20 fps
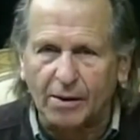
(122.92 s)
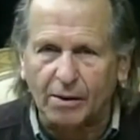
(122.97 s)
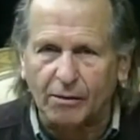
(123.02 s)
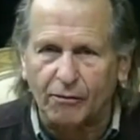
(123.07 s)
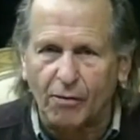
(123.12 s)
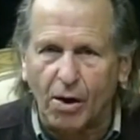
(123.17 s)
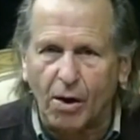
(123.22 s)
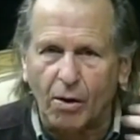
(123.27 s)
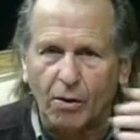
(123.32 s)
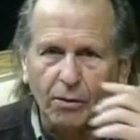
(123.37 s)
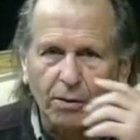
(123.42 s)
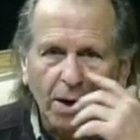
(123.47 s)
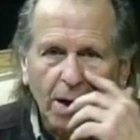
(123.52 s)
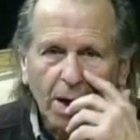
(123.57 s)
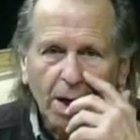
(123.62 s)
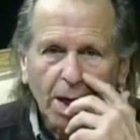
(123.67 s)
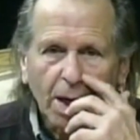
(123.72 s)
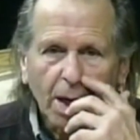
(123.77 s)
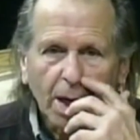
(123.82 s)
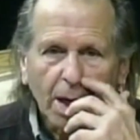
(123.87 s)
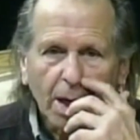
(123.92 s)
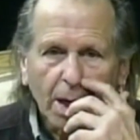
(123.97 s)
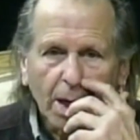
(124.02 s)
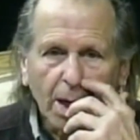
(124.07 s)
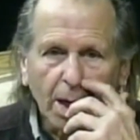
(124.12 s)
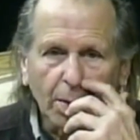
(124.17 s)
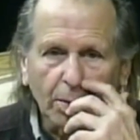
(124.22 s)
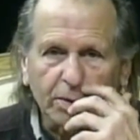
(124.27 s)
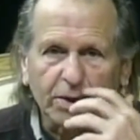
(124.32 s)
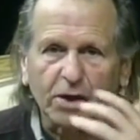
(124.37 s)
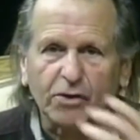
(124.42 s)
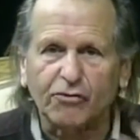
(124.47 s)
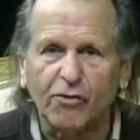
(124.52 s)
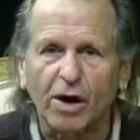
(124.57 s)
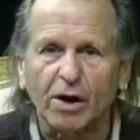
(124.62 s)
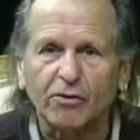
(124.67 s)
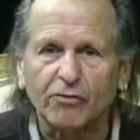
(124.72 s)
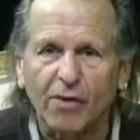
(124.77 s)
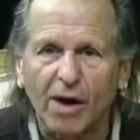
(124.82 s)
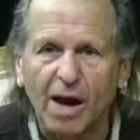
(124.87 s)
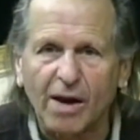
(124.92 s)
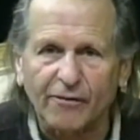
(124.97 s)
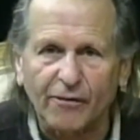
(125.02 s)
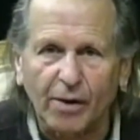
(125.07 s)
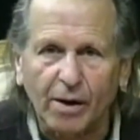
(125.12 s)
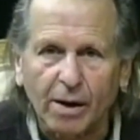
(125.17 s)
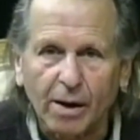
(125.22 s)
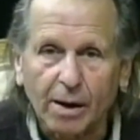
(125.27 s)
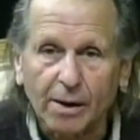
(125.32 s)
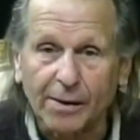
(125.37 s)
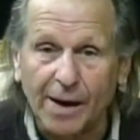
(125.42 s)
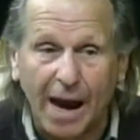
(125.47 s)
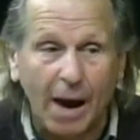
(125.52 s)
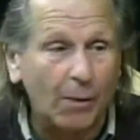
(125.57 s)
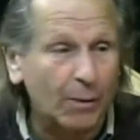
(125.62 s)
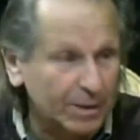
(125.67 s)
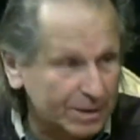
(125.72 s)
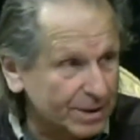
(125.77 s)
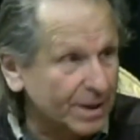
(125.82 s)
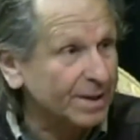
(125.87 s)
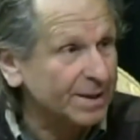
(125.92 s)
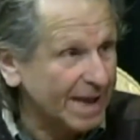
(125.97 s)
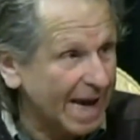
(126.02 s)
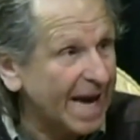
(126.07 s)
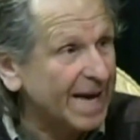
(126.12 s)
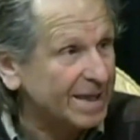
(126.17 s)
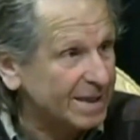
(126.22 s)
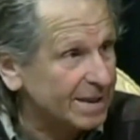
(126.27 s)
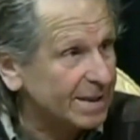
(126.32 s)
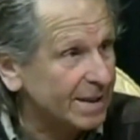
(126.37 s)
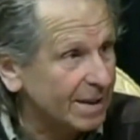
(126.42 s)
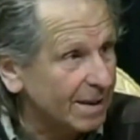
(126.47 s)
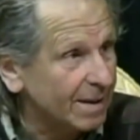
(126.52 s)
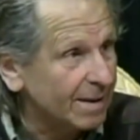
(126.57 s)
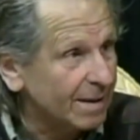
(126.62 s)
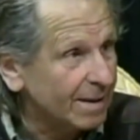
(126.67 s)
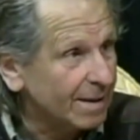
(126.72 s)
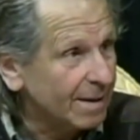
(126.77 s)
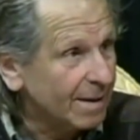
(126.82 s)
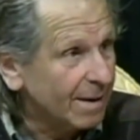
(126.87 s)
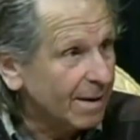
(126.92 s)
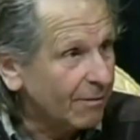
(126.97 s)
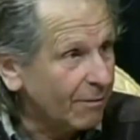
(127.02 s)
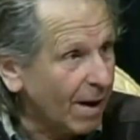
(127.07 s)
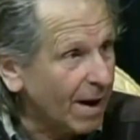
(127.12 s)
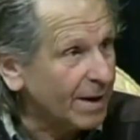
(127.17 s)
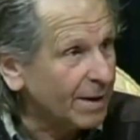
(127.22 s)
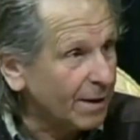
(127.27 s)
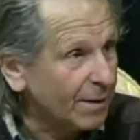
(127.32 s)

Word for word: the road, it was a drunk driver. Now it's a text, right?